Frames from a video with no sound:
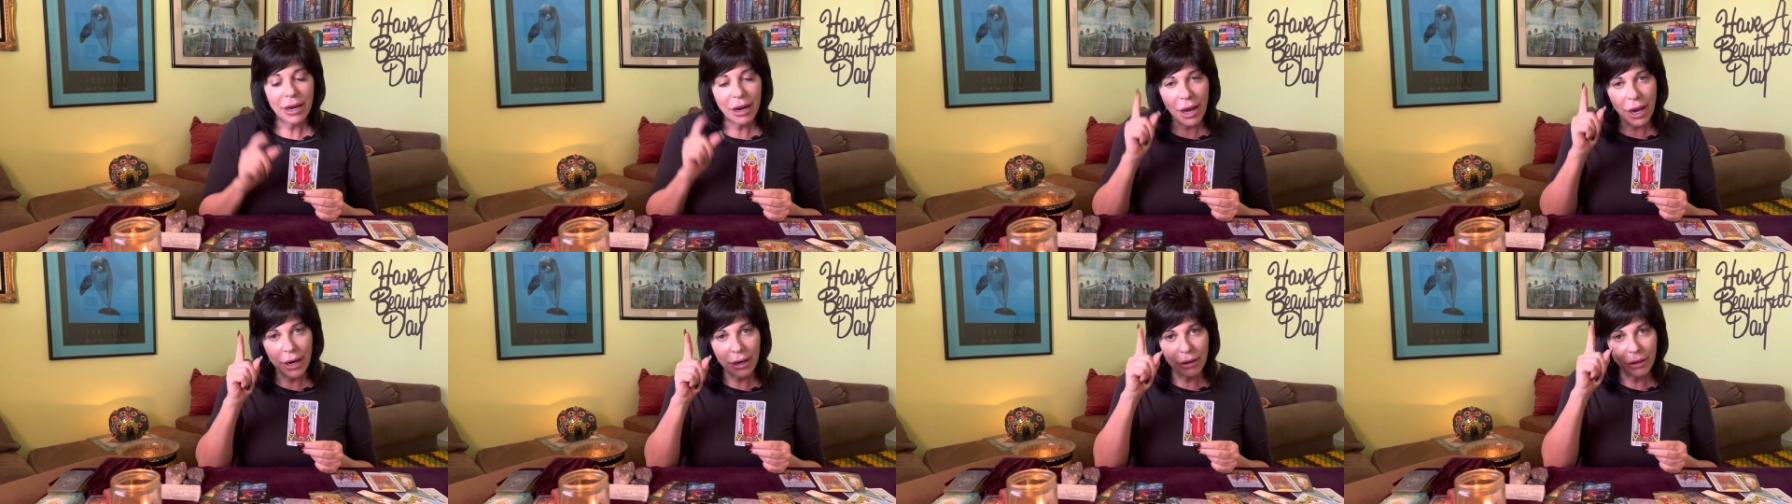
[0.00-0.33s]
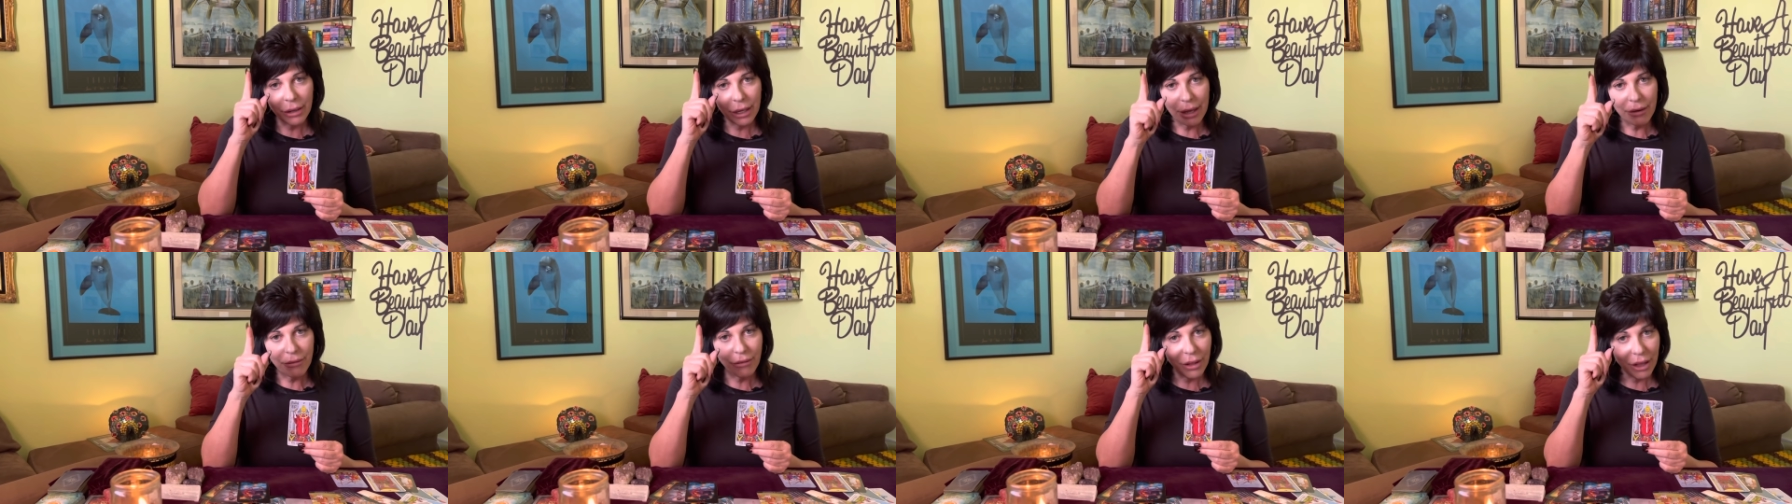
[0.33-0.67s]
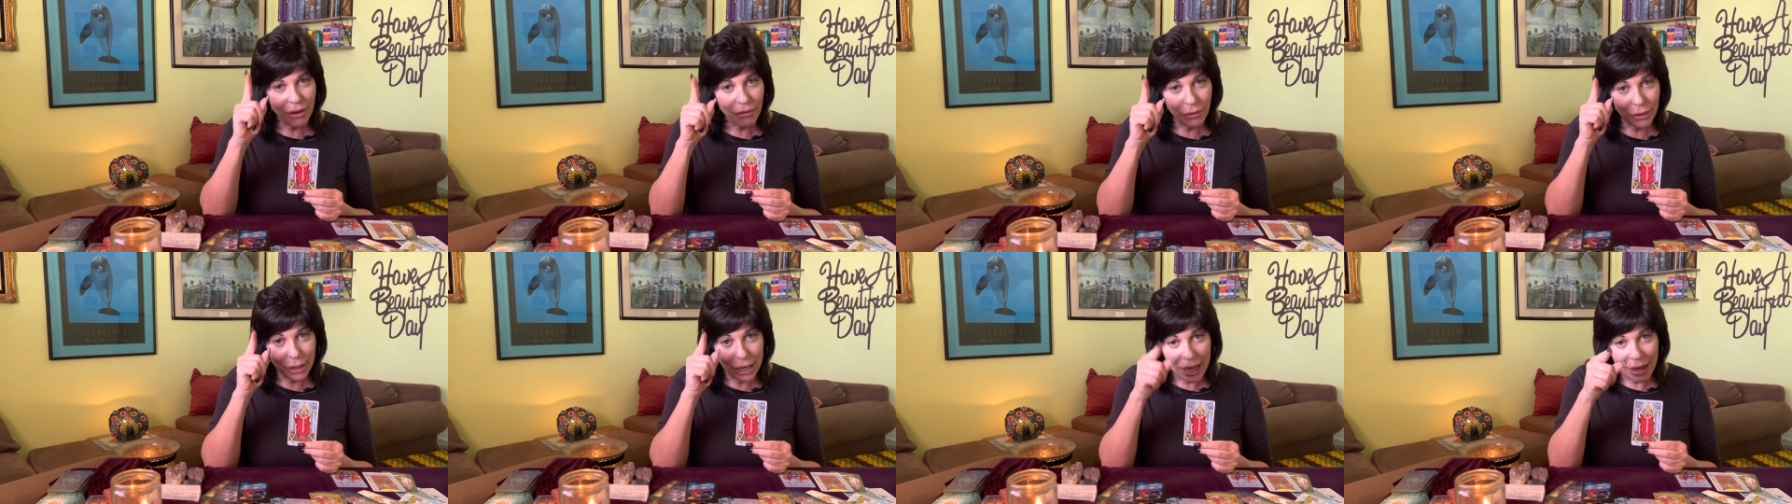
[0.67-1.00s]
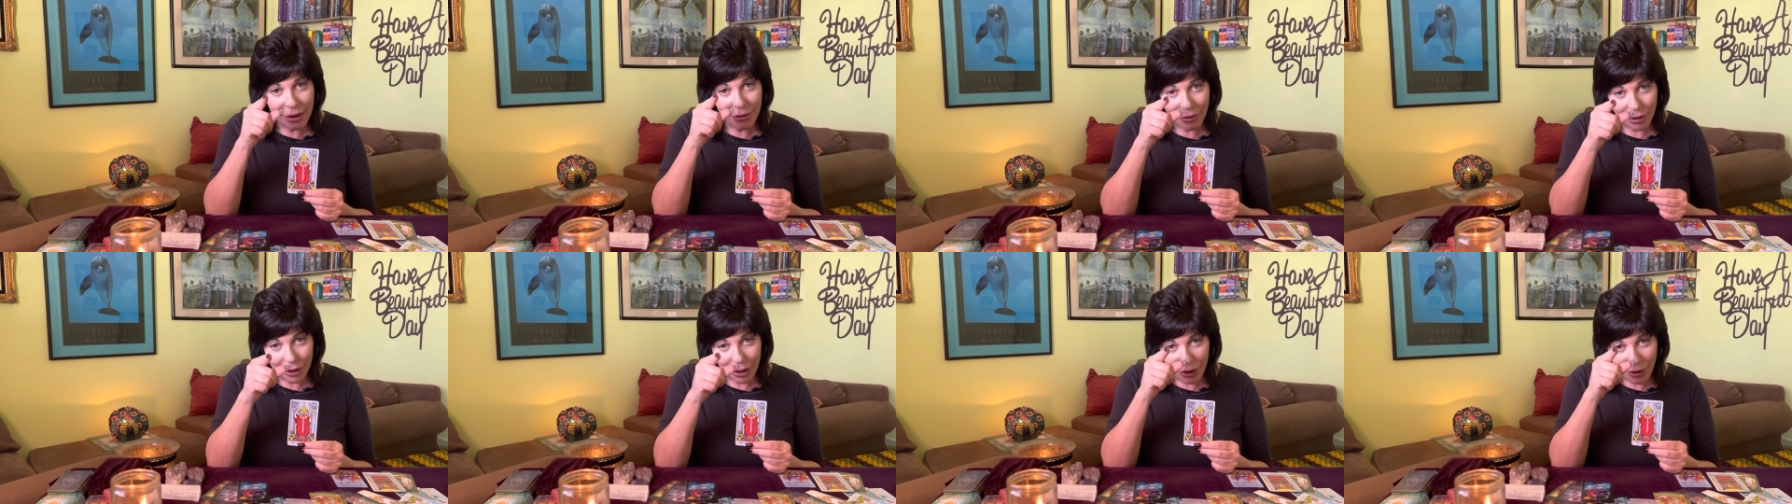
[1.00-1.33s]
higher level of
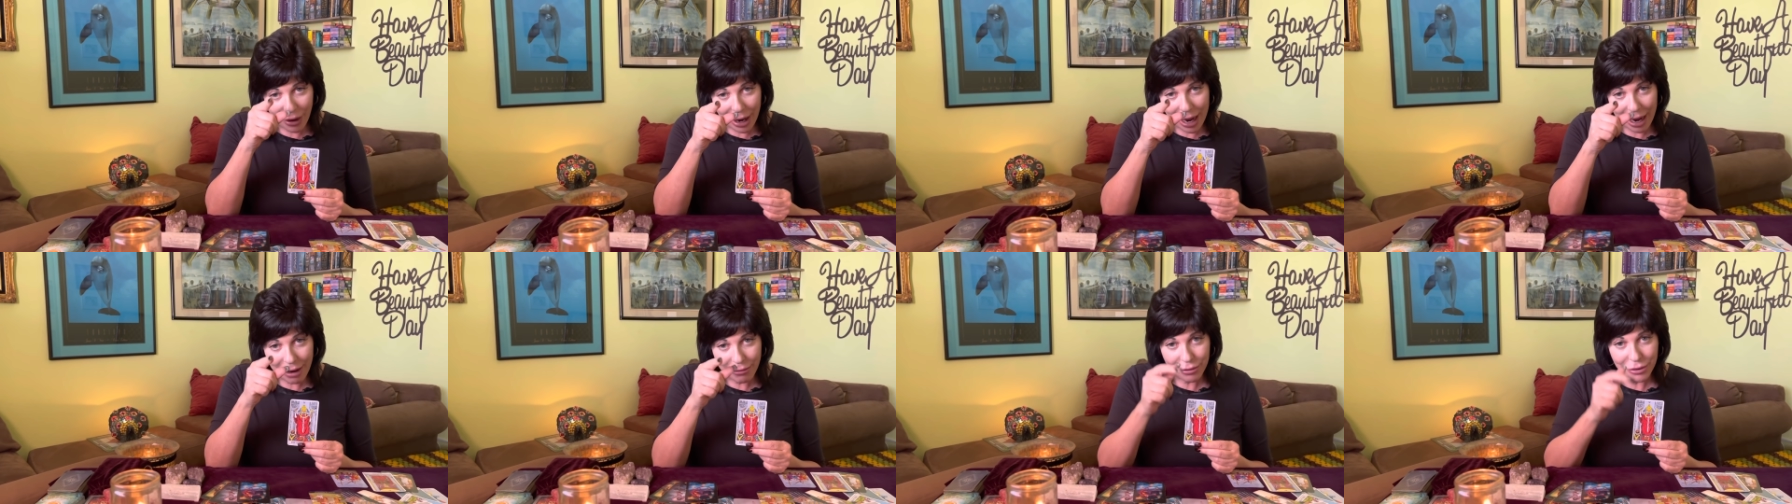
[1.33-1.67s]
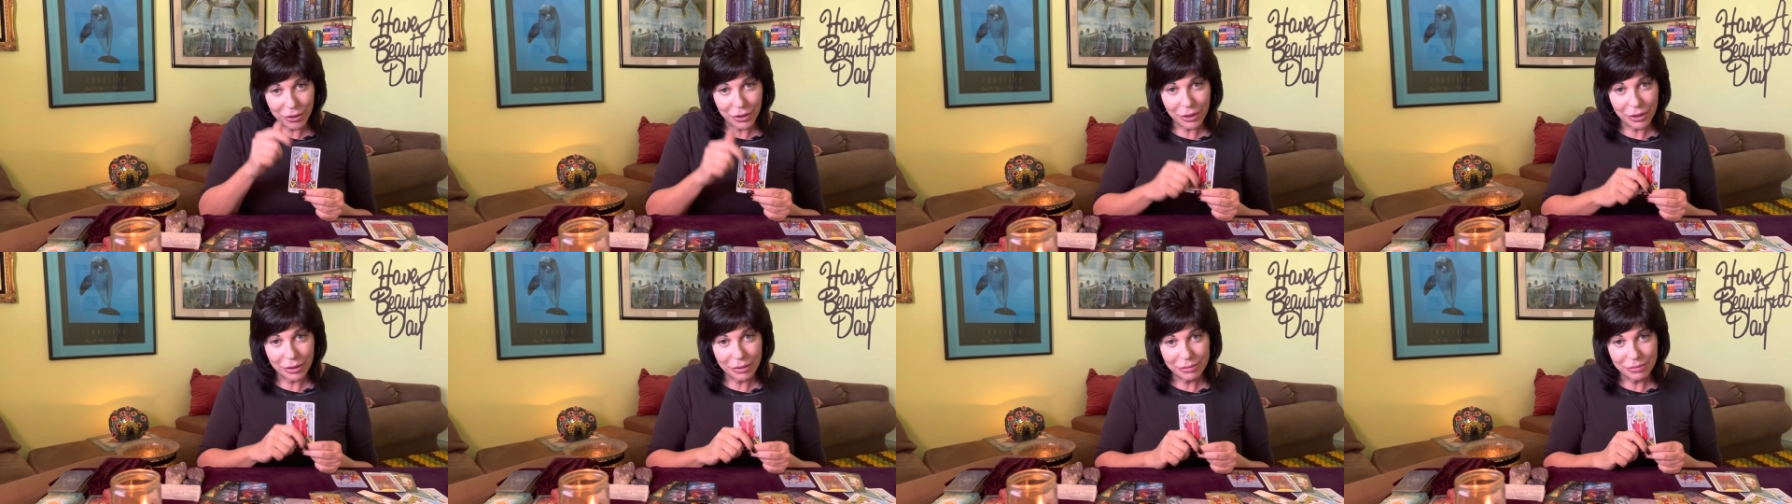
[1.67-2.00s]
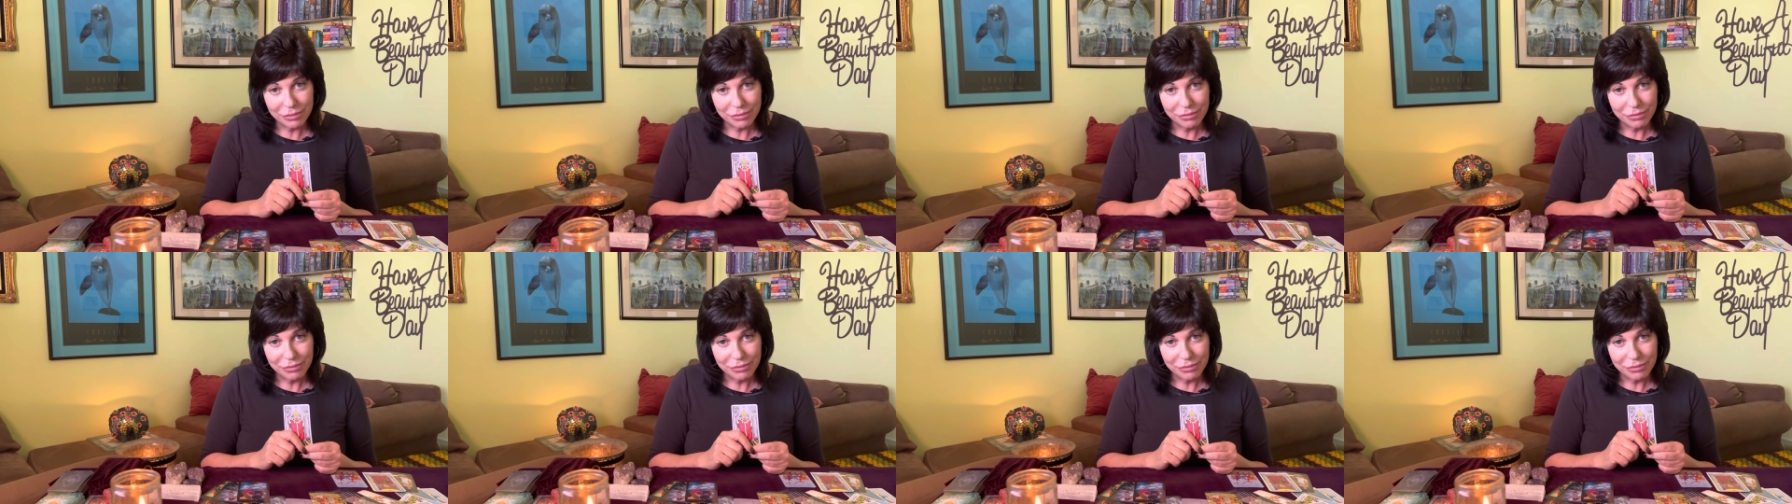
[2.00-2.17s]
whatever you're after.